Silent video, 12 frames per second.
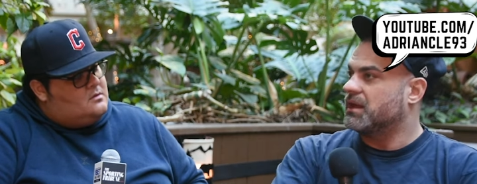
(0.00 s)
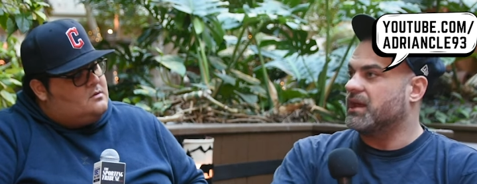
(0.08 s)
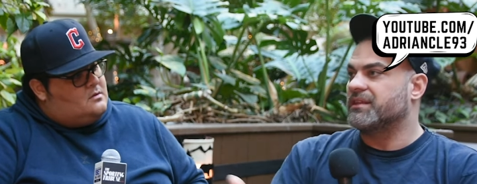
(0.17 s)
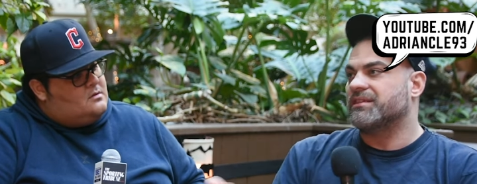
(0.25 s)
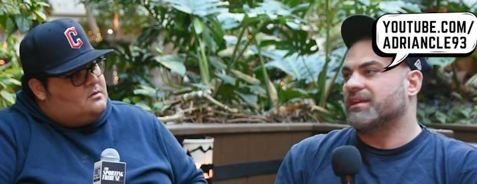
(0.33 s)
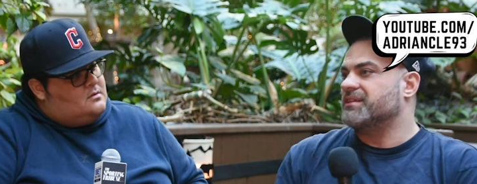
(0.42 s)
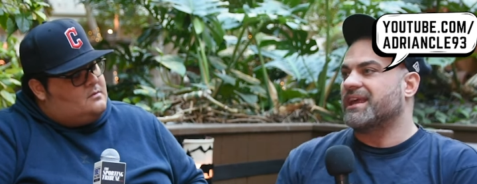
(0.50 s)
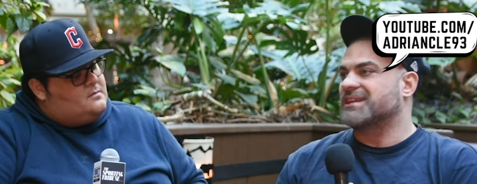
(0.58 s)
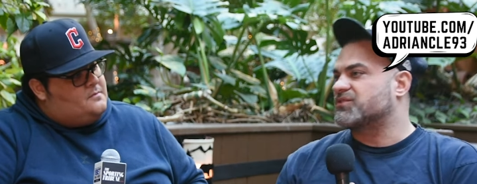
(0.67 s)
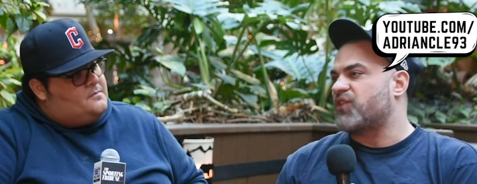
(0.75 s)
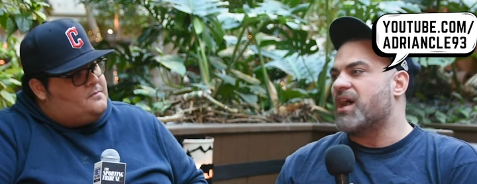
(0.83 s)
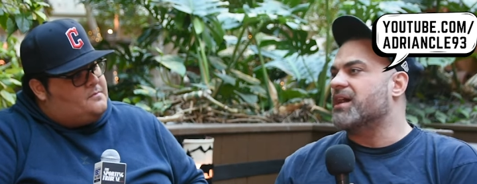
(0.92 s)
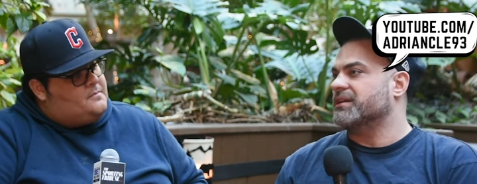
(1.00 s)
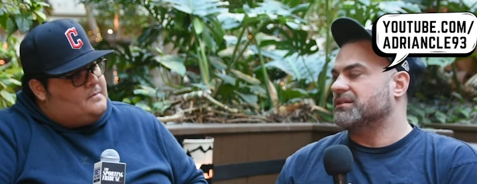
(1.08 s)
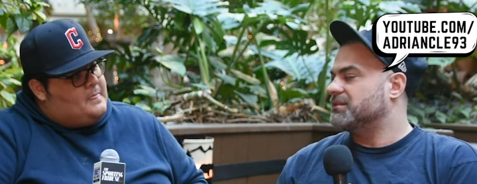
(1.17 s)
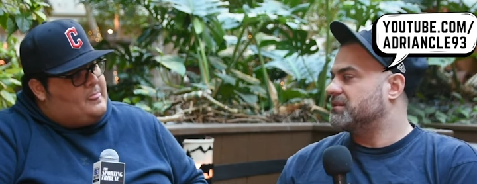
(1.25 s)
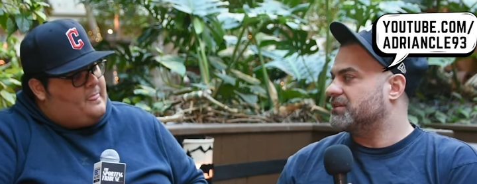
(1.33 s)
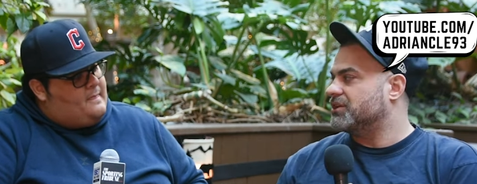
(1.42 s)
Speaker 1: And, and that's fine.
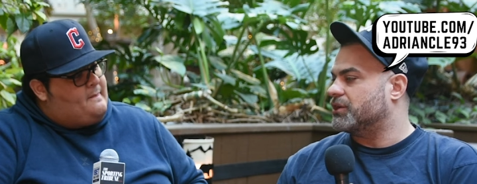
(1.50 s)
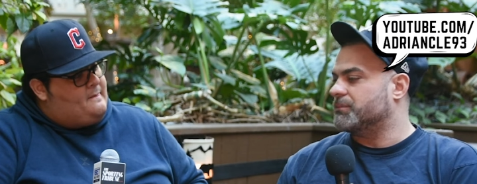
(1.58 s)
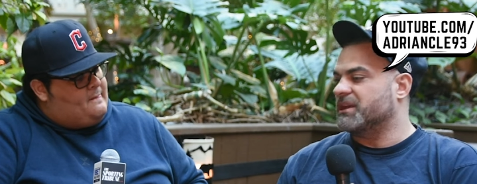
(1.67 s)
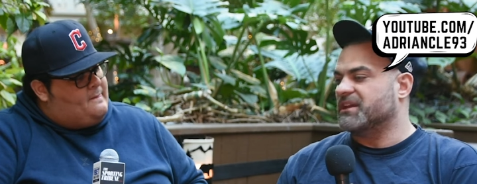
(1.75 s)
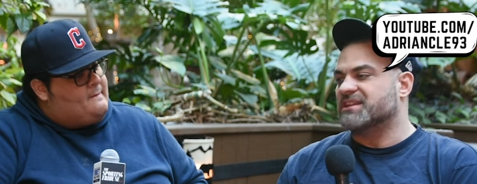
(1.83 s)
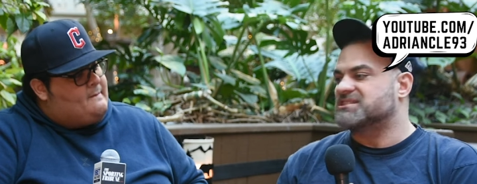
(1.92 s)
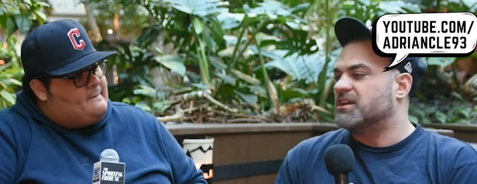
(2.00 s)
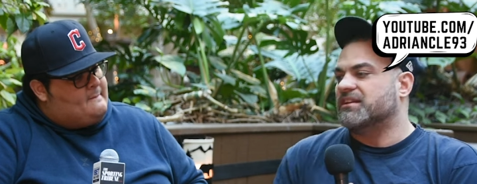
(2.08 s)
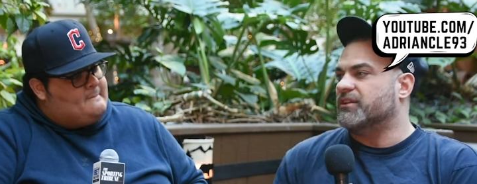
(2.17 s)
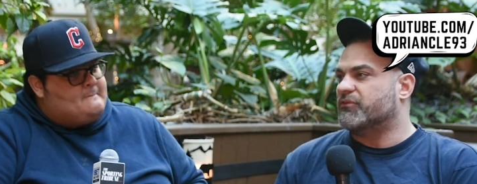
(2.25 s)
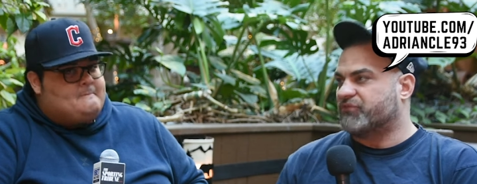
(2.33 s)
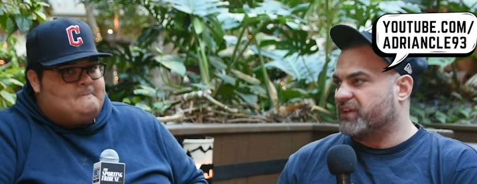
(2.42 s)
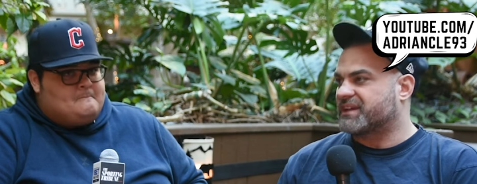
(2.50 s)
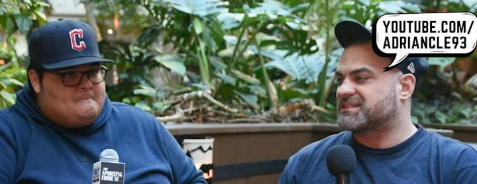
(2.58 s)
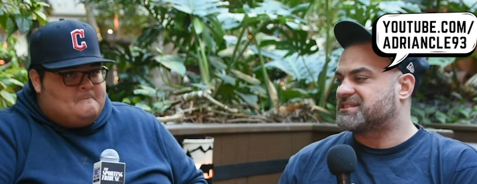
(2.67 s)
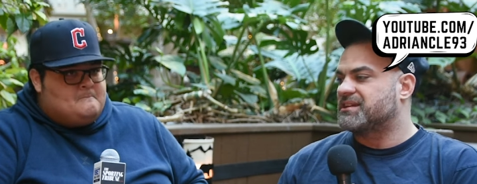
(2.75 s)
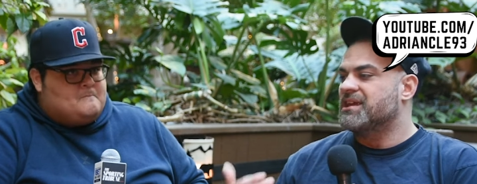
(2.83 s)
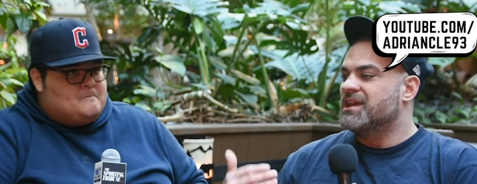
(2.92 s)
You know what I mean? There's nothing to fix.